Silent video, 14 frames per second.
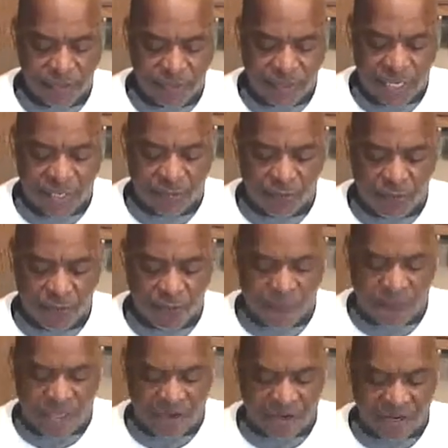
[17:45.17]
take the
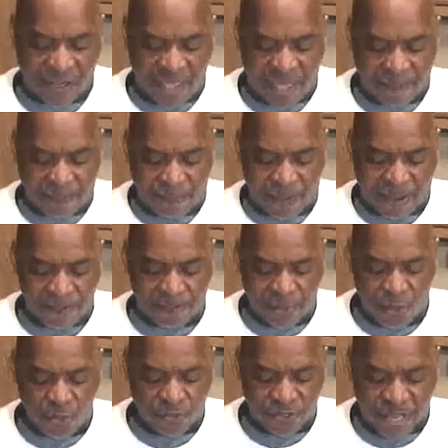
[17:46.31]
core out of the apple, I poke